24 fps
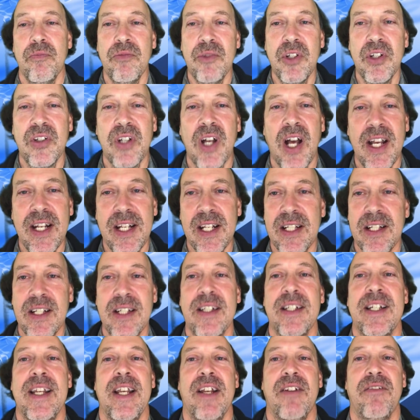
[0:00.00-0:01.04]
decide it
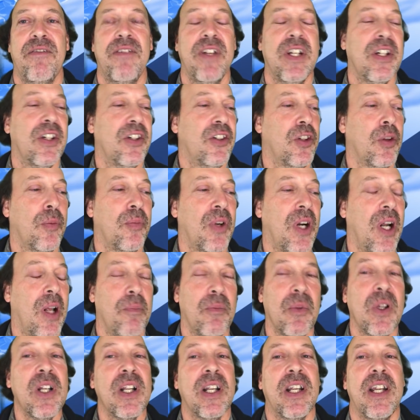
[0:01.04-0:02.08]
just can't finish the
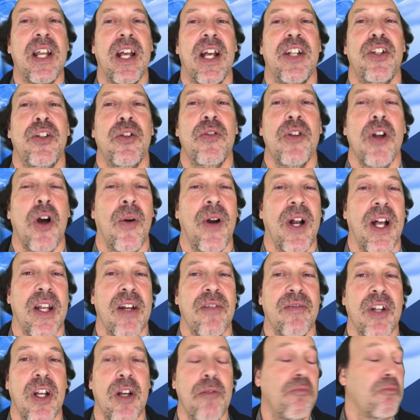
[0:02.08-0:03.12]
problem? Can you know ahead
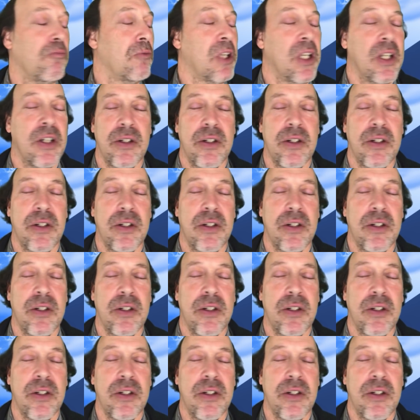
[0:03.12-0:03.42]
of time?